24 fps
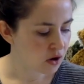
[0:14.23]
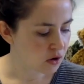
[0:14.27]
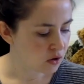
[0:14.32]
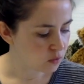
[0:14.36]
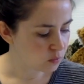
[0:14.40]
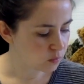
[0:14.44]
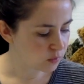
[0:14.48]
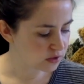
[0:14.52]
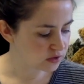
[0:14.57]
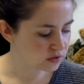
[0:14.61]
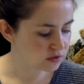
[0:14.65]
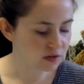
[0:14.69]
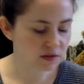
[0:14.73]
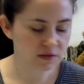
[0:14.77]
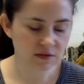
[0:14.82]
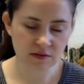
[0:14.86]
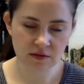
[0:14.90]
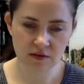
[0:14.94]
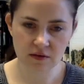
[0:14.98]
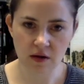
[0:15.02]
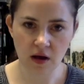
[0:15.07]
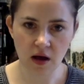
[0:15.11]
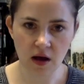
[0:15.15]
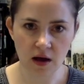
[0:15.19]
which
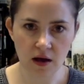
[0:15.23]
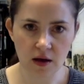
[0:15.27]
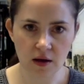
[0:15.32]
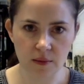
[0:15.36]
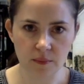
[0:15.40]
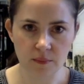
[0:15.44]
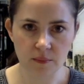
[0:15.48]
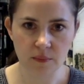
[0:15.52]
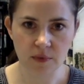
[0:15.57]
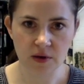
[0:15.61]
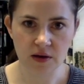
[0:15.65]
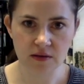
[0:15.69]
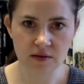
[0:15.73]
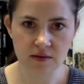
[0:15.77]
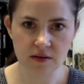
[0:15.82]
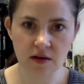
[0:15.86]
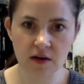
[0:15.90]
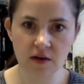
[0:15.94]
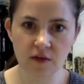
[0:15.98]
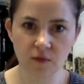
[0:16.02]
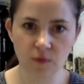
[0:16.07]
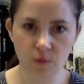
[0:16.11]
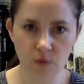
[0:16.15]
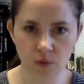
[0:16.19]
is a set
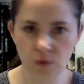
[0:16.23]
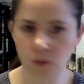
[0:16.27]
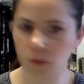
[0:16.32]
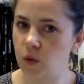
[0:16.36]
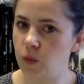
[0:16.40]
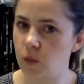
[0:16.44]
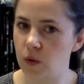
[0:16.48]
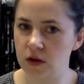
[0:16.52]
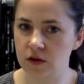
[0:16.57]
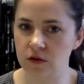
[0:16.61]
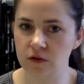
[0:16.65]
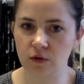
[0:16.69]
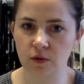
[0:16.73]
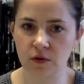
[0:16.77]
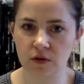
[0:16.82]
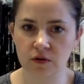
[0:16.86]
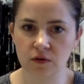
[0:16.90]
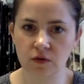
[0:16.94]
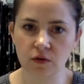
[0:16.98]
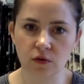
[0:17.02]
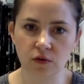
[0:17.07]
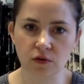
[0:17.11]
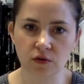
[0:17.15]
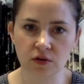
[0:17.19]
of World War I toy
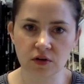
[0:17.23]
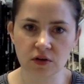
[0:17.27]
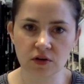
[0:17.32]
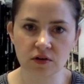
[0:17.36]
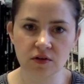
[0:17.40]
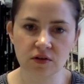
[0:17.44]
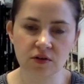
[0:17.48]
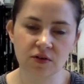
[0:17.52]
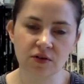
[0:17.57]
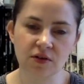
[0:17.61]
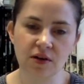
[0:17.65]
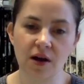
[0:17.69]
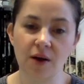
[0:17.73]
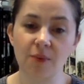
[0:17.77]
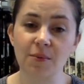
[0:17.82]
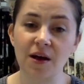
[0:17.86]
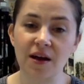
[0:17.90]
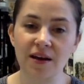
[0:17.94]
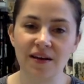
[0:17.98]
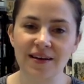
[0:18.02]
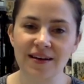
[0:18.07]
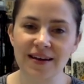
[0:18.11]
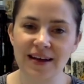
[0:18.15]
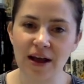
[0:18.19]
soldiers. Now, I'm
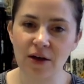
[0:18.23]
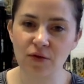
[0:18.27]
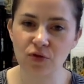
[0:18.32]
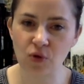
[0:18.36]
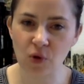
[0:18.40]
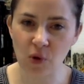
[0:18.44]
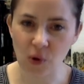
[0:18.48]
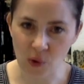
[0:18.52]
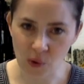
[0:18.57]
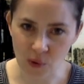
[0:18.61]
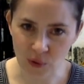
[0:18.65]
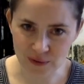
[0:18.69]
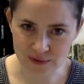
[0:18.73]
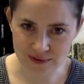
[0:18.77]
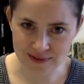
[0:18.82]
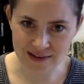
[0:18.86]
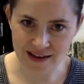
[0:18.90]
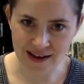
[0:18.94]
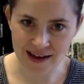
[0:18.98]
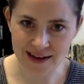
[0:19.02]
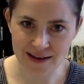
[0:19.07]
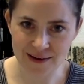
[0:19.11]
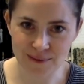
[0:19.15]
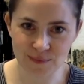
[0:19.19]
not getting out the whole
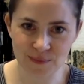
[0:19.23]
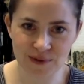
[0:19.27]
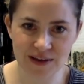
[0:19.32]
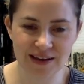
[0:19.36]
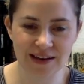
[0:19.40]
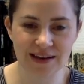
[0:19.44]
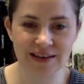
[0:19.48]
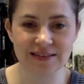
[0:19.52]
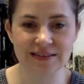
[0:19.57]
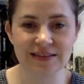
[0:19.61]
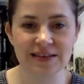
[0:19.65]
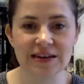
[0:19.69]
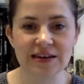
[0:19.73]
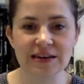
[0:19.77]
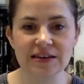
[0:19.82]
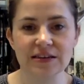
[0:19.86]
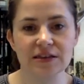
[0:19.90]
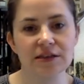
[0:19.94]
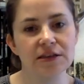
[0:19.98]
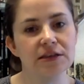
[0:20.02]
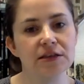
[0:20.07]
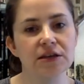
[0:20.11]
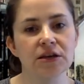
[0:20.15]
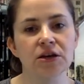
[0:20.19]
set because it
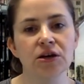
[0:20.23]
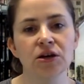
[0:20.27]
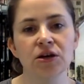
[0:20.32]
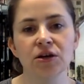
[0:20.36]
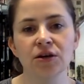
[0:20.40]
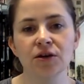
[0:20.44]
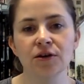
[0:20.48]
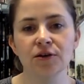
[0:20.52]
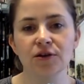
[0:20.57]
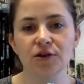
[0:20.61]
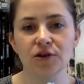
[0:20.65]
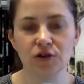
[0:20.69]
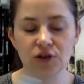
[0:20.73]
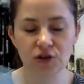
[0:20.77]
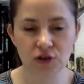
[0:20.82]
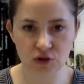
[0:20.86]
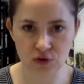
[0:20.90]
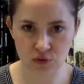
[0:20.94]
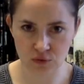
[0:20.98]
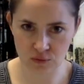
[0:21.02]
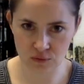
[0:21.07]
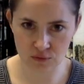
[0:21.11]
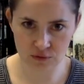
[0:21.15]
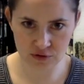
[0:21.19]
is
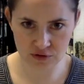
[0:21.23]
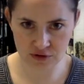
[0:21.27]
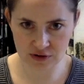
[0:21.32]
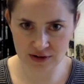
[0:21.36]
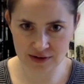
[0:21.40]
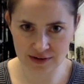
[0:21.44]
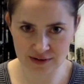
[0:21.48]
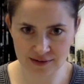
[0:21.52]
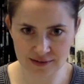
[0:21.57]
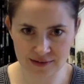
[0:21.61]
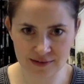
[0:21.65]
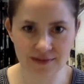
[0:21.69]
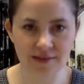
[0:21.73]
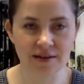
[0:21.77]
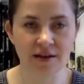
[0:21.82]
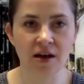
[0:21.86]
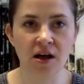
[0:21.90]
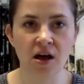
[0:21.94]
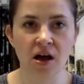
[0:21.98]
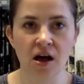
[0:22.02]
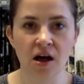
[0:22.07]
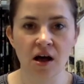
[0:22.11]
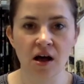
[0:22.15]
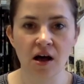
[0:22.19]
huge. It is
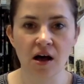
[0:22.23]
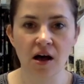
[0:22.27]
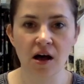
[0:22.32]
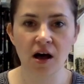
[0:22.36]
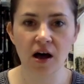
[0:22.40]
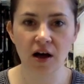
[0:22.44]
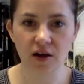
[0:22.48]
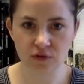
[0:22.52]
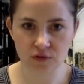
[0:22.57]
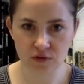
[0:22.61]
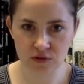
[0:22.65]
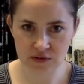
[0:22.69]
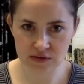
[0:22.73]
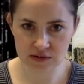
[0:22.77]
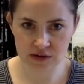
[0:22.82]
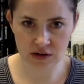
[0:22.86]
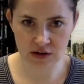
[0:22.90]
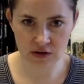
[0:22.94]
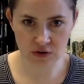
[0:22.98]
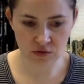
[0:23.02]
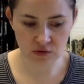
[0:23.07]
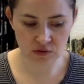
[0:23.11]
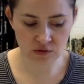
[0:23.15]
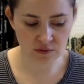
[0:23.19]
hundreds and
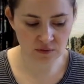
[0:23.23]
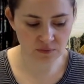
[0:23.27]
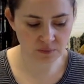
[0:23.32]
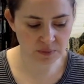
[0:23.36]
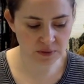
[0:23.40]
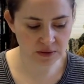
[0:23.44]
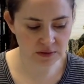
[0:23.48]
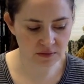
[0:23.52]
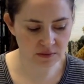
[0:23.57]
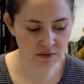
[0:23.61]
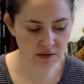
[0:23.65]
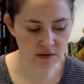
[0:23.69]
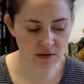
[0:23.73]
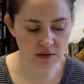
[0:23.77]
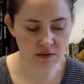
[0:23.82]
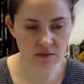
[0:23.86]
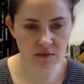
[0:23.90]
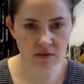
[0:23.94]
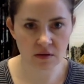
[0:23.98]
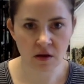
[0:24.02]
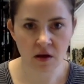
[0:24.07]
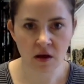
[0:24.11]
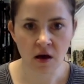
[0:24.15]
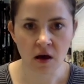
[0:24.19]
hundreds of pieces.
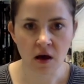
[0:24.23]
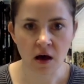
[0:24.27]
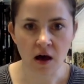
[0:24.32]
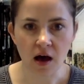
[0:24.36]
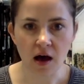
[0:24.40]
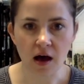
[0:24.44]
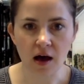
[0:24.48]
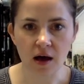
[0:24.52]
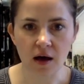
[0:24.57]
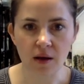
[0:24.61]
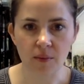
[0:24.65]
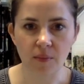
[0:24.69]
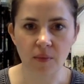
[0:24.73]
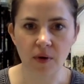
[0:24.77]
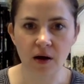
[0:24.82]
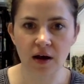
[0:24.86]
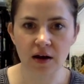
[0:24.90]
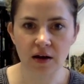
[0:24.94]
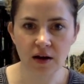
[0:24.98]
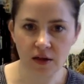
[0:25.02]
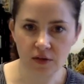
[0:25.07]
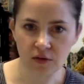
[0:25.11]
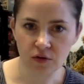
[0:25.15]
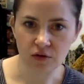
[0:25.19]

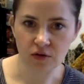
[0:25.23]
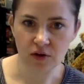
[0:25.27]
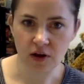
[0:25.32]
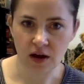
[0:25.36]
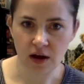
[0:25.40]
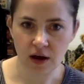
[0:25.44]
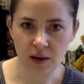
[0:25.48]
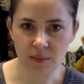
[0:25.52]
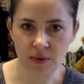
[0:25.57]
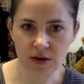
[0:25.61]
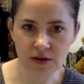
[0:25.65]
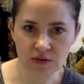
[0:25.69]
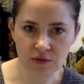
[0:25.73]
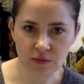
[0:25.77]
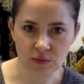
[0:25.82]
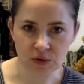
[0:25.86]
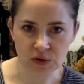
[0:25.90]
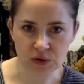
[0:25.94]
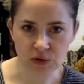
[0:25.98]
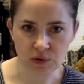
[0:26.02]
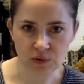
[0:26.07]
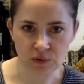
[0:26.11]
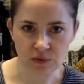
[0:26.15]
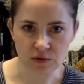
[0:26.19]
Another day I might do a
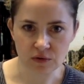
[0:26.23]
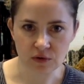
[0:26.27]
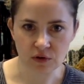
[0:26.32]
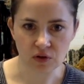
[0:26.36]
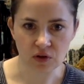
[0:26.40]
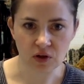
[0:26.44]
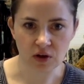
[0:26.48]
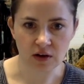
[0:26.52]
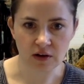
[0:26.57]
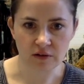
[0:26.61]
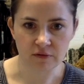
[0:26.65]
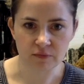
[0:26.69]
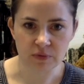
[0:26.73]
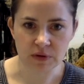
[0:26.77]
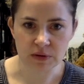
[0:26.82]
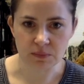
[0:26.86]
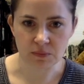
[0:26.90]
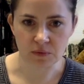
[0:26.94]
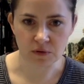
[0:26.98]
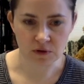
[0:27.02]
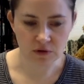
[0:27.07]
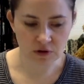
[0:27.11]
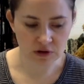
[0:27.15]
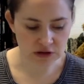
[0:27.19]
closer look if
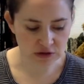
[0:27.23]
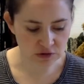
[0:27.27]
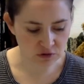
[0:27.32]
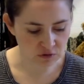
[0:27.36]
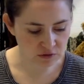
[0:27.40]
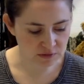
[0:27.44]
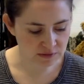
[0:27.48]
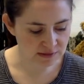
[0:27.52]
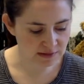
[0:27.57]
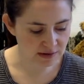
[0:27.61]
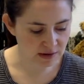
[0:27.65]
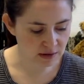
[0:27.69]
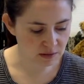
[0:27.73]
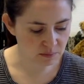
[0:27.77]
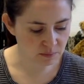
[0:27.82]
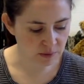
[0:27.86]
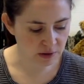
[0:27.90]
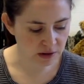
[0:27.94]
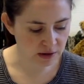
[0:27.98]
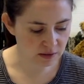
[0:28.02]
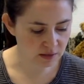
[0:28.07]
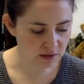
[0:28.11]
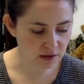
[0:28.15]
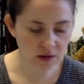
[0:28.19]
people are interested, but
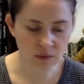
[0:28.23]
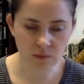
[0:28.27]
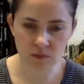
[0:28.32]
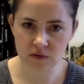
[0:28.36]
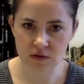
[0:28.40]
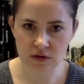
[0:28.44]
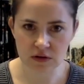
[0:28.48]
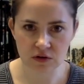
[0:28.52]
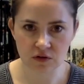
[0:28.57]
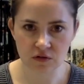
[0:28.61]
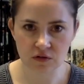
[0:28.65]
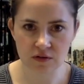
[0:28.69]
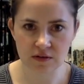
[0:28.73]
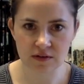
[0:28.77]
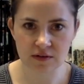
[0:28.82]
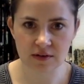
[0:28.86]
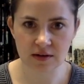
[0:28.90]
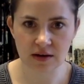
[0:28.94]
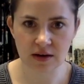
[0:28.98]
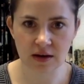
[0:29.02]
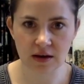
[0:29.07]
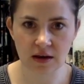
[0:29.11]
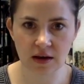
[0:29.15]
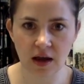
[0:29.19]
I thought it was
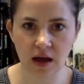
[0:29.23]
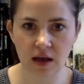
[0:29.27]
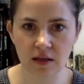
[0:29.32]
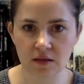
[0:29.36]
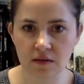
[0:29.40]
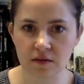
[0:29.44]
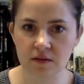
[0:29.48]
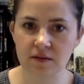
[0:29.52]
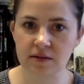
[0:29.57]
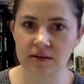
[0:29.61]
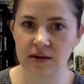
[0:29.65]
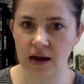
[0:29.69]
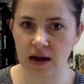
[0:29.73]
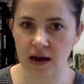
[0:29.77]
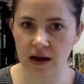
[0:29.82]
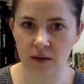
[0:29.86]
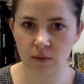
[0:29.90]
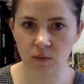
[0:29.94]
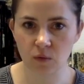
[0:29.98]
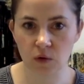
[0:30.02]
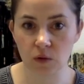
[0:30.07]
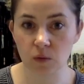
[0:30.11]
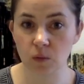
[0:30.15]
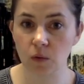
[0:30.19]
interesting at this time.
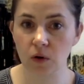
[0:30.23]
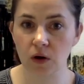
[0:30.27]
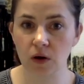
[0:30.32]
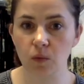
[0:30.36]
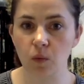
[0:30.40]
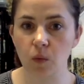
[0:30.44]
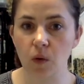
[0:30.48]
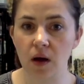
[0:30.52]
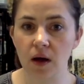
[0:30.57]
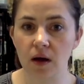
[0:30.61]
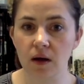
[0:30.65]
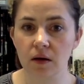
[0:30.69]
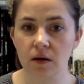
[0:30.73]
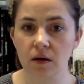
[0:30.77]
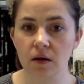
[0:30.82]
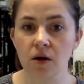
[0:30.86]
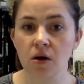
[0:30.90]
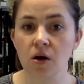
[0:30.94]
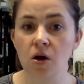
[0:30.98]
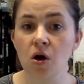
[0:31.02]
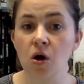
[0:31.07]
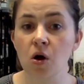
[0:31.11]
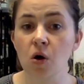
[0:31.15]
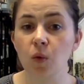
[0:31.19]
World War I
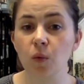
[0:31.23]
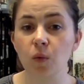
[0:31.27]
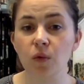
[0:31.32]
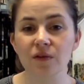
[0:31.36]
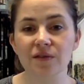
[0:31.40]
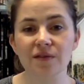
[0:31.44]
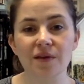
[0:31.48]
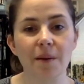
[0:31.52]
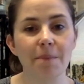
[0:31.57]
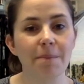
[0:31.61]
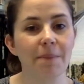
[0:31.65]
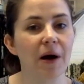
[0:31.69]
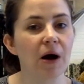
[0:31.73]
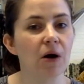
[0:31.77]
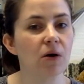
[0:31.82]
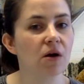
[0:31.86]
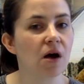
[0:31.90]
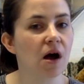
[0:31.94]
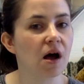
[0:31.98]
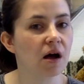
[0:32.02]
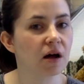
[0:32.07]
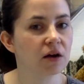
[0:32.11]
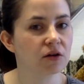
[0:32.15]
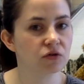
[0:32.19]
was about
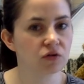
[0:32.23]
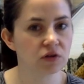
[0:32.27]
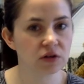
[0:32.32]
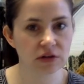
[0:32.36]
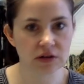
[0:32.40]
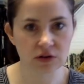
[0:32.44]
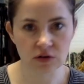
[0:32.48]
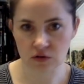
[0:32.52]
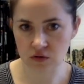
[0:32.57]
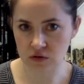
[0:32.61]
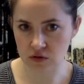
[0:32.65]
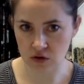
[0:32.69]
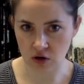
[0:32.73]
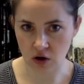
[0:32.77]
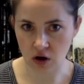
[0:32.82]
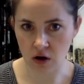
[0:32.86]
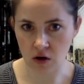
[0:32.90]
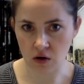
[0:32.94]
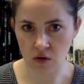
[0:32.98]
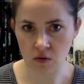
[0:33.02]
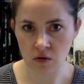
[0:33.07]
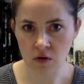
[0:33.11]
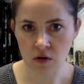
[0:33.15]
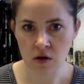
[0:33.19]
100 years
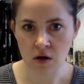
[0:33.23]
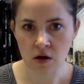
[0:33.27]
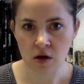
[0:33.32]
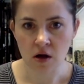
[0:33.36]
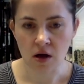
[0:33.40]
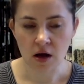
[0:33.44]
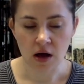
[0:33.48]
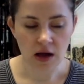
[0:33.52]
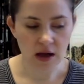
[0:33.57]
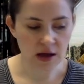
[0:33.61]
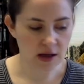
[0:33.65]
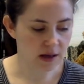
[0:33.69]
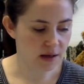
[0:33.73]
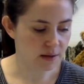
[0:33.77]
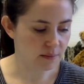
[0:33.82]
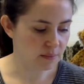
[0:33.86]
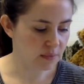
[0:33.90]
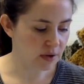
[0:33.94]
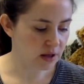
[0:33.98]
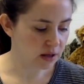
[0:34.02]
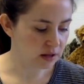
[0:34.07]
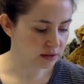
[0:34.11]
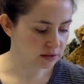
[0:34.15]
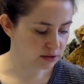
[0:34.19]
ago.
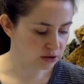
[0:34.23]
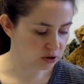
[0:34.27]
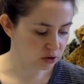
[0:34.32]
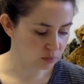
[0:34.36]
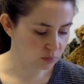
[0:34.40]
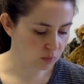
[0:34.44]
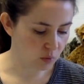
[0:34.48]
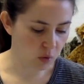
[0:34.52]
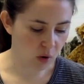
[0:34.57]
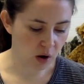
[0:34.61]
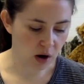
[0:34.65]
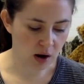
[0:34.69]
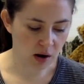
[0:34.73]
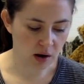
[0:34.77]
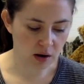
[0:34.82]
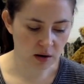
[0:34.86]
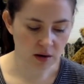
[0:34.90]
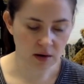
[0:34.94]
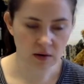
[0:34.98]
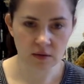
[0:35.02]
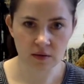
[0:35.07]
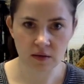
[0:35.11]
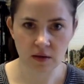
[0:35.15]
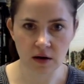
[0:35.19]
A little more
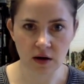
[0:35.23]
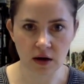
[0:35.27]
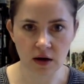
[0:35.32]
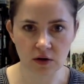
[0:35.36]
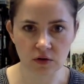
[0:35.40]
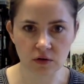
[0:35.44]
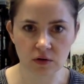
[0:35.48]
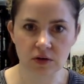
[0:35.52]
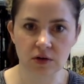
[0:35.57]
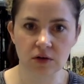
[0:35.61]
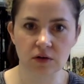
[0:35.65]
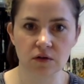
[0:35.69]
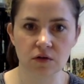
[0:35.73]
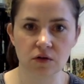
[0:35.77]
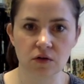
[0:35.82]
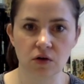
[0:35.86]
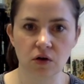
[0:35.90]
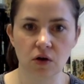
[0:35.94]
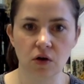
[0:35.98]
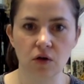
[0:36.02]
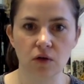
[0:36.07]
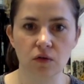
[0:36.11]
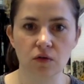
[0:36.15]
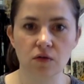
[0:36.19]
than 100 years
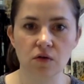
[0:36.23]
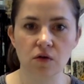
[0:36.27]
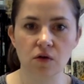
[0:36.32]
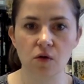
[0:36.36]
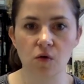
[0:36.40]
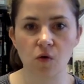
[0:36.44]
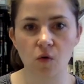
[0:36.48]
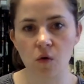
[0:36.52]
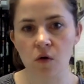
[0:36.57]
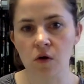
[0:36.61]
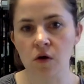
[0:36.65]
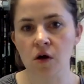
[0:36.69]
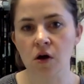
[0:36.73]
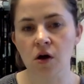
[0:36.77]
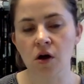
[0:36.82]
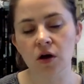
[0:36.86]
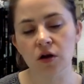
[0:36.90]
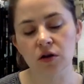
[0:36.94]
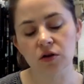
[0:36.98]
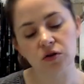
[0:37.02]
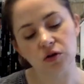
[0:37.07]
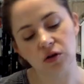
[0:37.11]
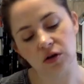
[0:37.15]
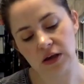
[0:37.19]
ago. So
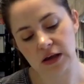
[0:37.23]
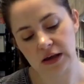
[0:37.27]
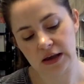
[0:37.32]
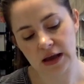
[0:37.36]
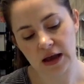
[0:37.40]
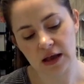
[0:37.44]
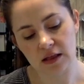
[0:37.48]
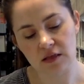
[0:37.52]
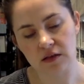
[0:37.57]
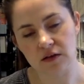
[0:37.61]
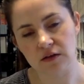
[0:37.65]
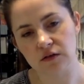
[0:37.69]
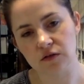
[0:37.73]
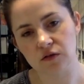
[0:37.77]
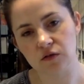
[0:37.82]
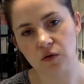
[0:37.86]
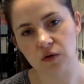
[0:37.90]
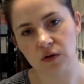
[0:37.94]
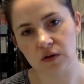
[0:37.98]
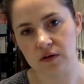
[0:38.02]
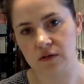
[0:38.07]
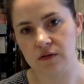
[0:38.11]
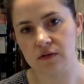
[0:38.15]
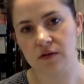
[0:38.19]
looking at these
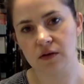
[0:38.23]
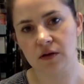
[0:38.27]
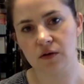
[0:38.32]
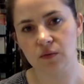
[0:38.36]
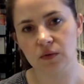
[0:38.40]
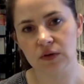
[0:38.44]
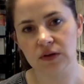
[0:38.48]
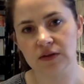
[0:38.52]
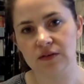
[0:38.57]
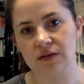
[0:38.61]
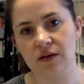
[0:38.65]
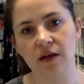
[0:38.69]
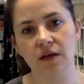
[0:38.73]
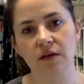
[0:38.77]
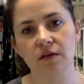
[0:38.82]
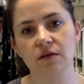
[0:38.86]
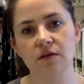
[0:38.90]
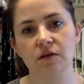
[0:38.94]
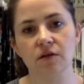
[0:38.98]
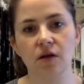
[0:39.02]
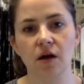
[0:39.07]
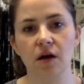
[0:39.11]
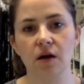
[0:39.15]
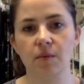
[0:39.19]
toys can really tell us a
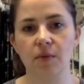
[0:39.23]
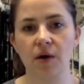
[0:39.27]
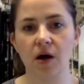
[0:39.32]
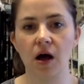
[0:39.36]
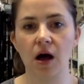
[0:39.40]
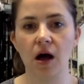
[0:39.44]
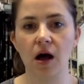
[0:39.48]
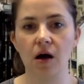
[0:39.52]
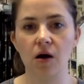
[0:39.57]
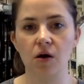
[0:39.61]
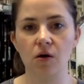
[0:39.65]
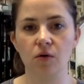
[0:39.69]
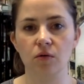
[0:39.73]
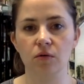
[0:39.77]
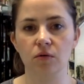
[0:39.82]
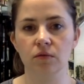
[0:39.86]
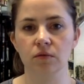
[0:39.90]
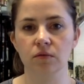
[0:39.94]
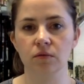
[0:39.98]
lot about how